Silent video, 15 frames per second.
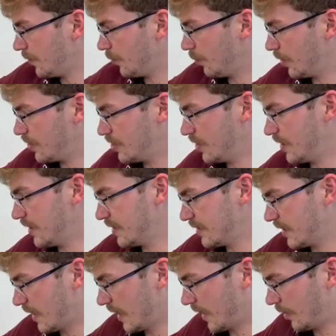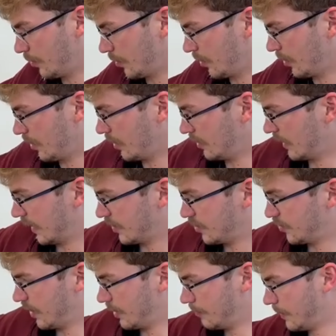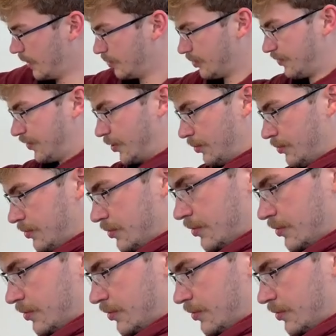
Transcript: which is our Electret microphone,